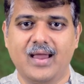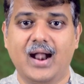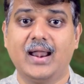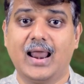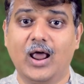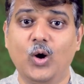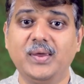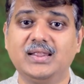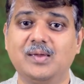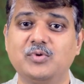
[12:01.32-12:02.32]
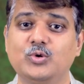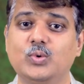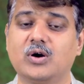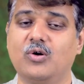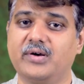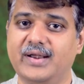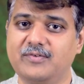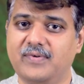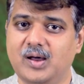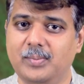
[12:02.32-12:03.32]
and allowing them to do a contract
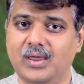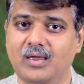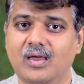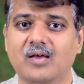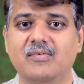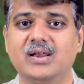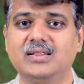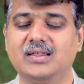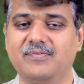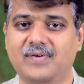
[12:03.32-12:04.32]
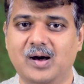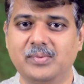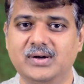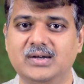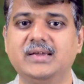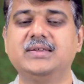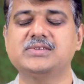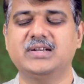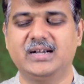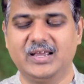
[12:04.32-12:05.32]
farming wherein the farmer
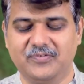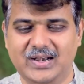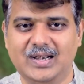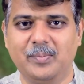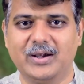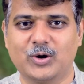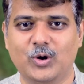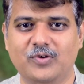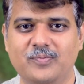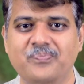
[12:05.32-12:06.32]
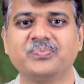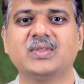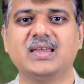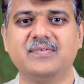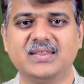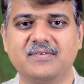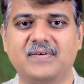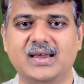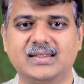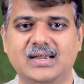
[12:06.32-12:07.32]
is definitely better off given the
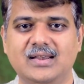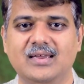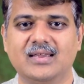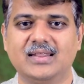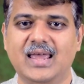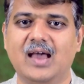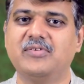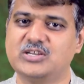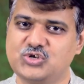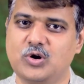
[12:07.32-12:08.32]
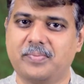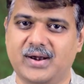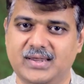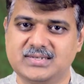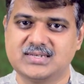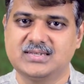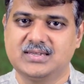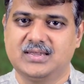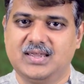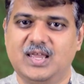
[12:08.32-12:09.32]
fact that they have an assured price.
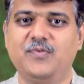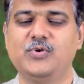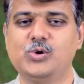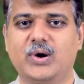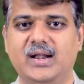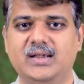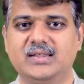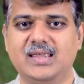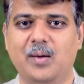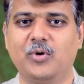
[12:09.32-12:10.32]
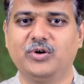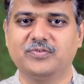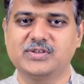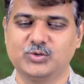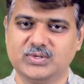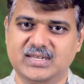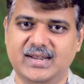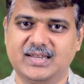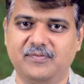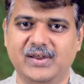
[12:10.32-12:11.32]
If you look at the amount of
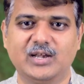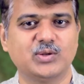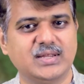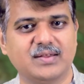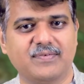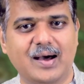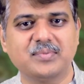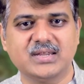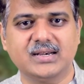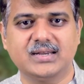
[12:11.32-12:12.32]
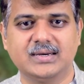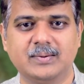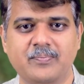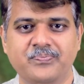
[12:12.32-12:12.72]
suicide that we get to see in the farm sector,